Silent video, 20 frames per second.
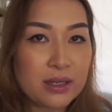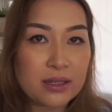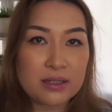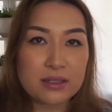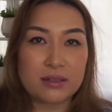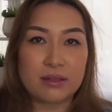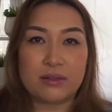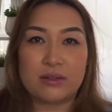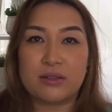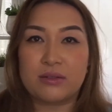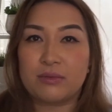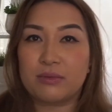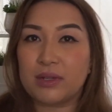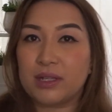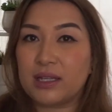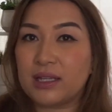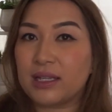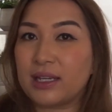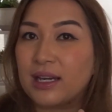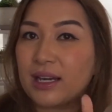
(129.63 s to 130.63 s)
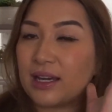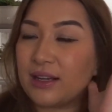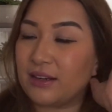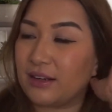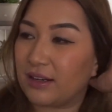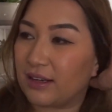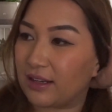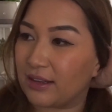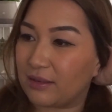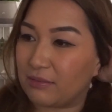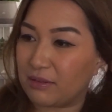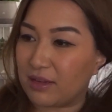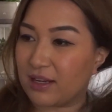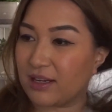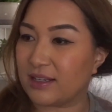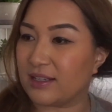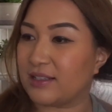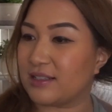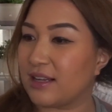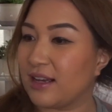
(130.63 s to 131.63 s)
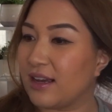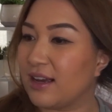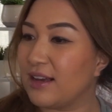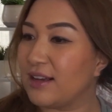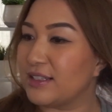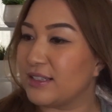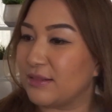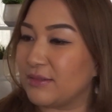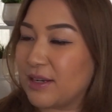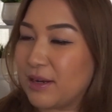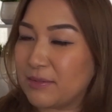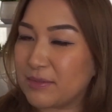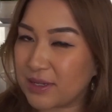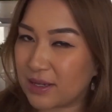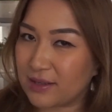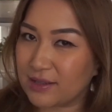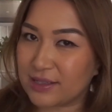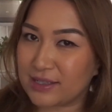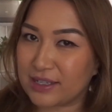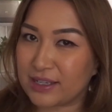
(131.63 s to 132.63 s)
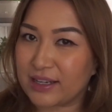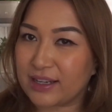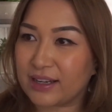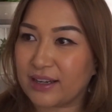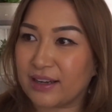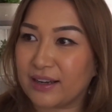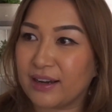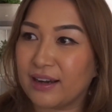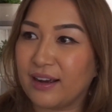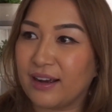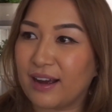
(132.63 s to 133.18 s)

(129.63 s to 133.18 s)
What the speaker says: so to really get underneath, because sometimes I'll see